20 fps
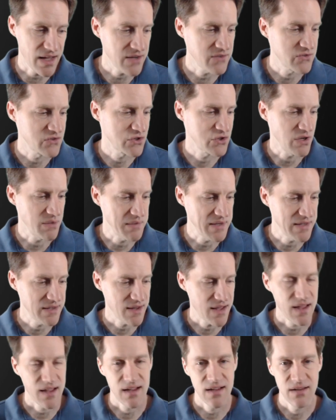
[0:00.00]
streaming,
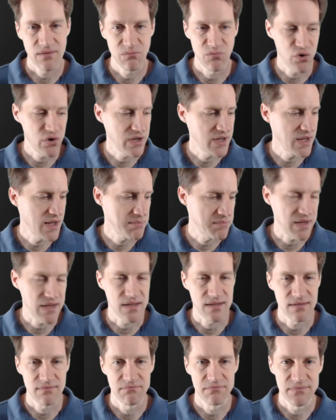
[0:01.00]
I bring up
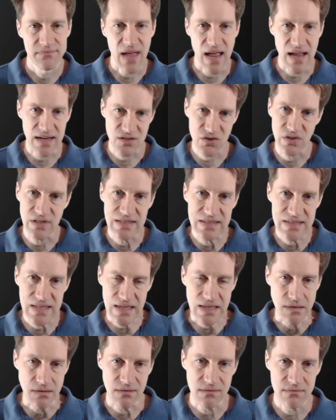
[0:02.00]
a actually
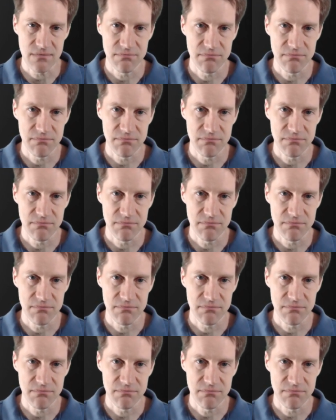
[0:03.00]
second